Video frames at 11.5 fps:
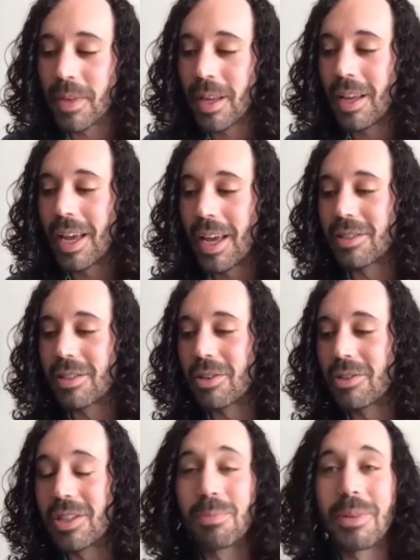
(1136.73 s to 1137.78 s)
and so
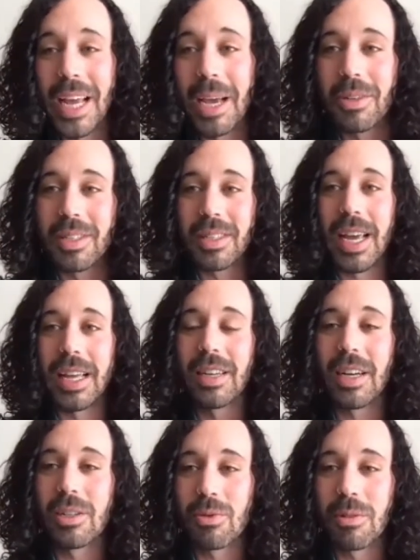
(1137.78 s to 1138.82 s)
just being able to stay in
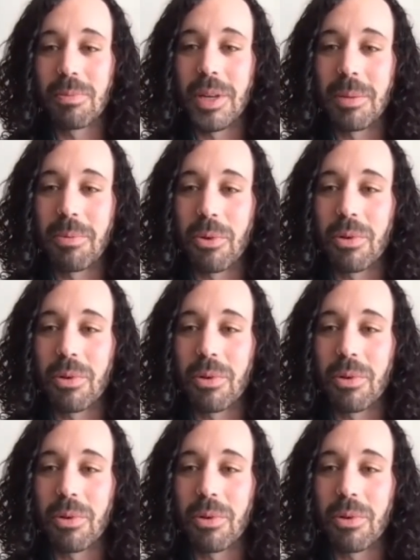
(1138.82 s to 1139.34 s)
touch with people,